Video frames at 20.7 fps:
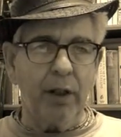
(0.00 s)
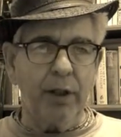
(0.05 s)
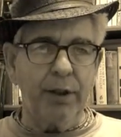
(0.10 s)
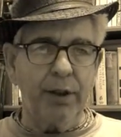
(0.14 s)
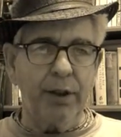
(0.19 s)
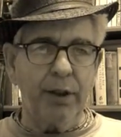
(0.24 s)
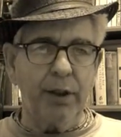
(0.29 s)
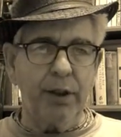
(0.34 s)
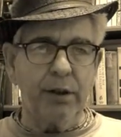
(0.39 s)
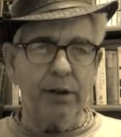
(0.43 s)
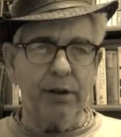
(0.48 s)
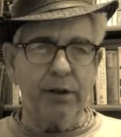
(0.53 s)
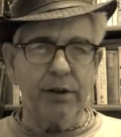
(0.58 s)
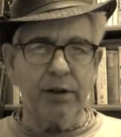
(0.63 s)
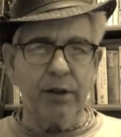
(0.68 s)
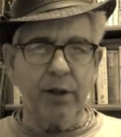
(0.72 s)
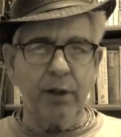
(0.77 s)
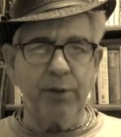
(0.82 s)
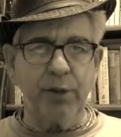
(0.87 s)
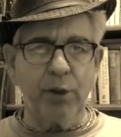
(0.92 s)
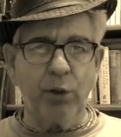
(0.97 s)
and the
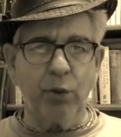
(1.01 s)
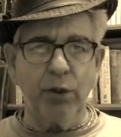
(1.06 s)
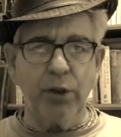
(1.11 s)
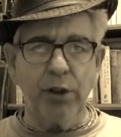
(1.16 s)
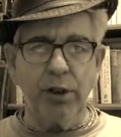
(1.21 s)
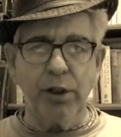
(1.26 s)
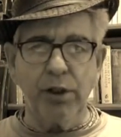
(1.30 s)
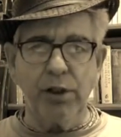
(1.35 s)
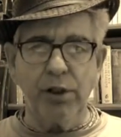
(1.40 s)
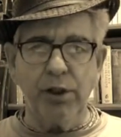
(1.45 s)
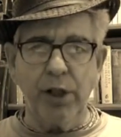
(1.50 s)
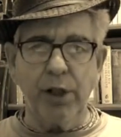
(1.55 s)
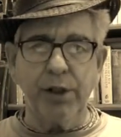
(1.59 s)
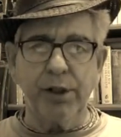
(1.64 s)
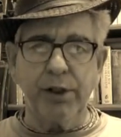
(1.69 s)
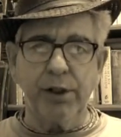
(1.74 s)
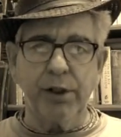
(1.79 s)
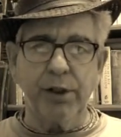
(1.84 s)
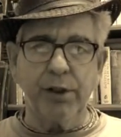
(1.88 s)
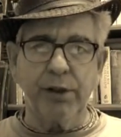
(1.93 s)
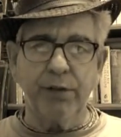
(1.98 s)
subsequent
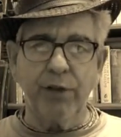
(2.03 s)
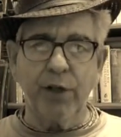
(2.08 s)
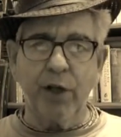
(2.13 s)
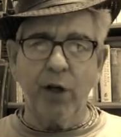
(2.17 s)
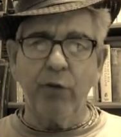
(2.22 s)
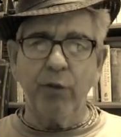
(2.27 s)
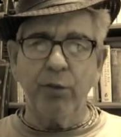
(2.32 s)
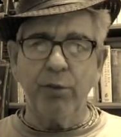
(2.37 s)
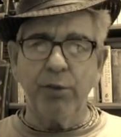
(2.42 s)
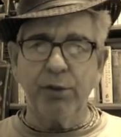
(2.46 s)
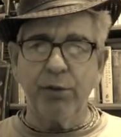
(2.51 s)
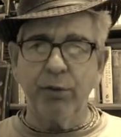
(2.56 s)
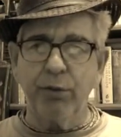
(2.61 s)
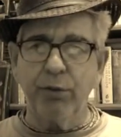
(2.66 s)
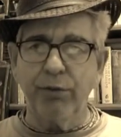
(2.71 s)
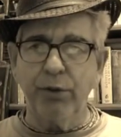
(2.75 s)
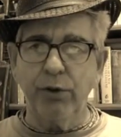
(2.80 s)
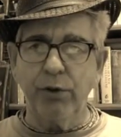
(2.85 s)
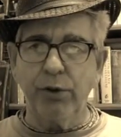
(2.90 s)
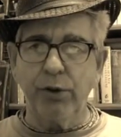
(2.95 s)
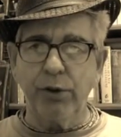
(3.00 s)
injustice of the government's
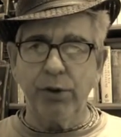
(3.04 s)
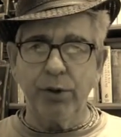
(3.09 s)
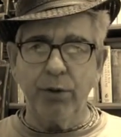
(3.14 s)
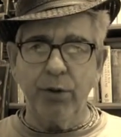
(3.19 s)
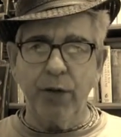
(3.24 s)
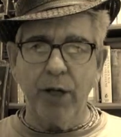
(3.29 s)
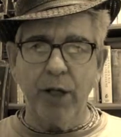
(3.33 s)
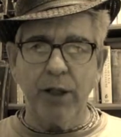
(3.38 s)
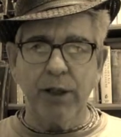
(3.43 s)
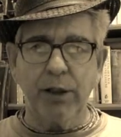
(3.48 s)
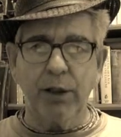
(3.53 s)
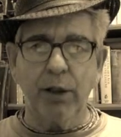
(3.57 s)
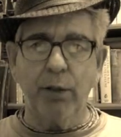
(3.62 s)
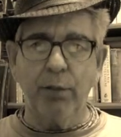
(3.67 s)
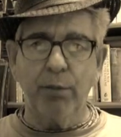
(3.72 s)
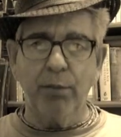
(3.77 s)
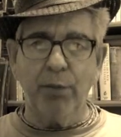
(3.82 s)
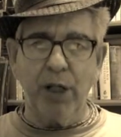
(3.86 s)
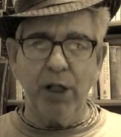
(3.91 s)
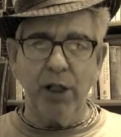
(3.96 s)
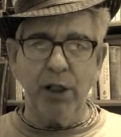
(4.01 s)
refusal to raise
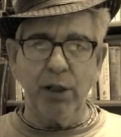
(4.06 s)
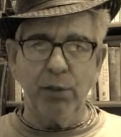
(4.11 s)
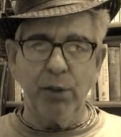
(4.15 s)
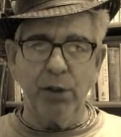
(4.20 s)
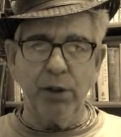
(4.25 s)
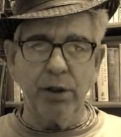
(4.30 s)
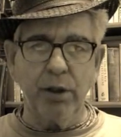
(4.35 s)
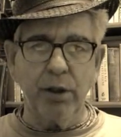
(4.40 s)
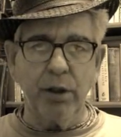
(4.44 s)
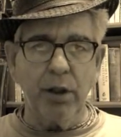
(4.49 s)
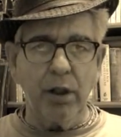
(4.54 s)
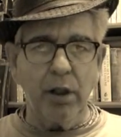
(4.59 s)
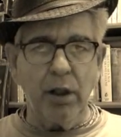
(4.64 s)
a monument